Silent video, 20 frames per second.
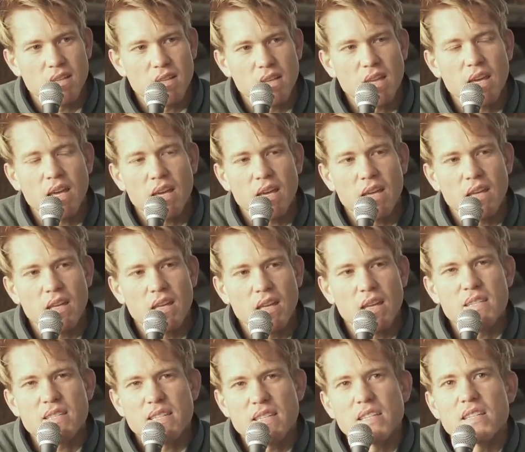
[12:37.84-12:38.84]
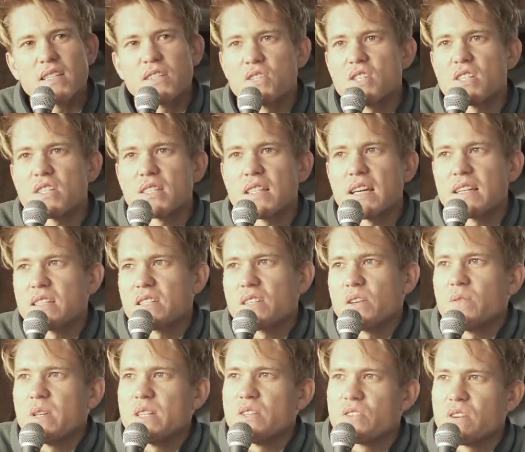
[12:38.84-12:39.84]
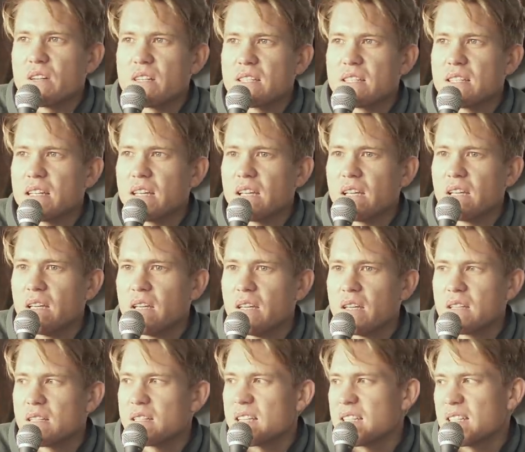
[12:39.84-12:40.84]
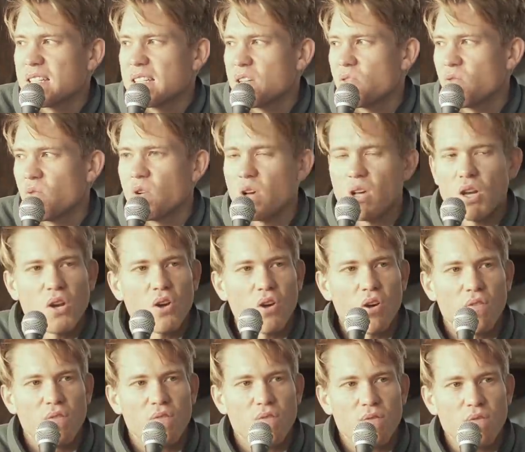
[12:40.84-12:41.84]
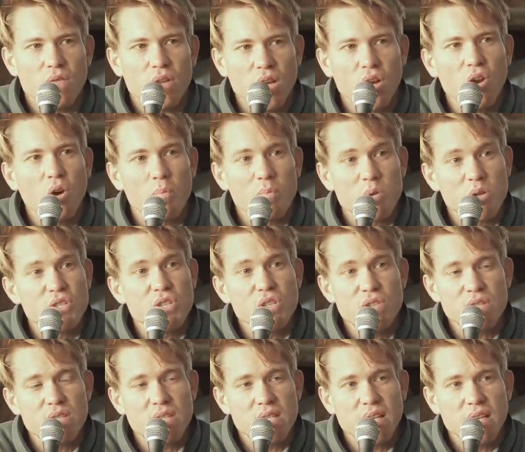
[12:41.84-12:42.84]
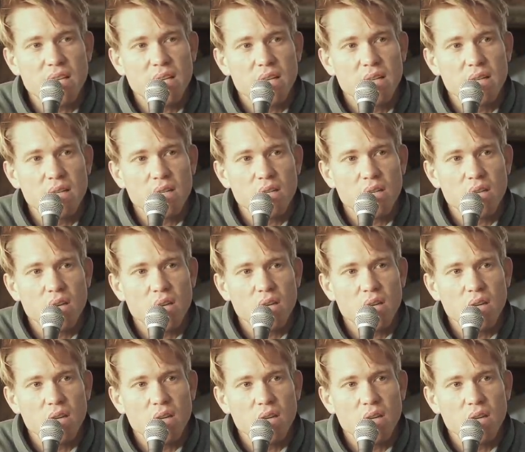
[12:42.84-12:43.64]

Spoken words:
Yeah. That's so interesting. Because there's still a lot produced here, you know.